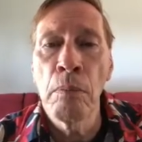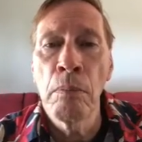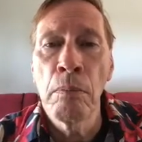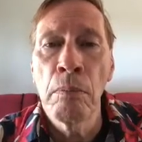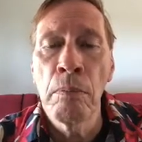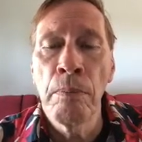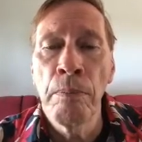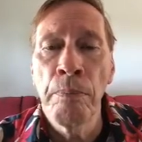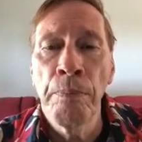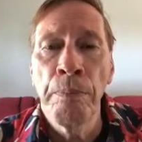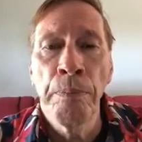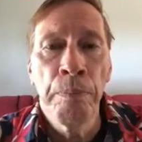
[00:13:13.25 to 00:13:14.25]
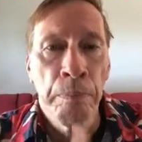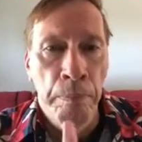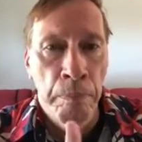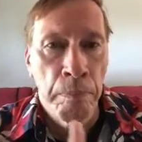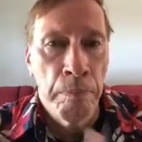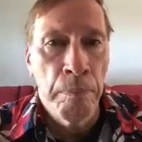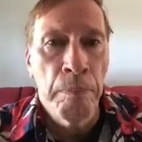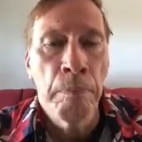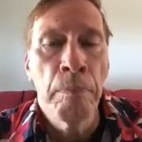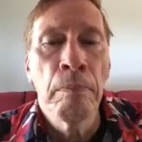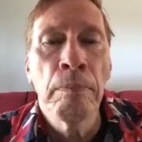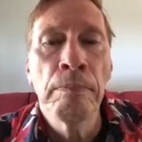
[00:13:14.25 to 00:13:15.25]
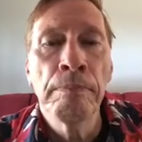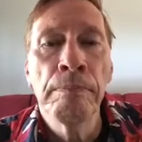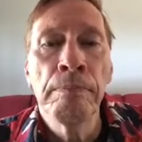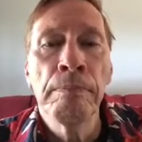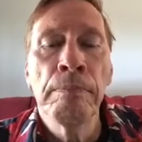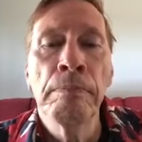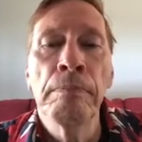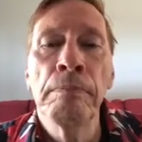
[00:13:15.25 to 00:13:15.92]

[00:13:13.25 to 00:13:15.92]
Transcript: No one is speaking in this clip.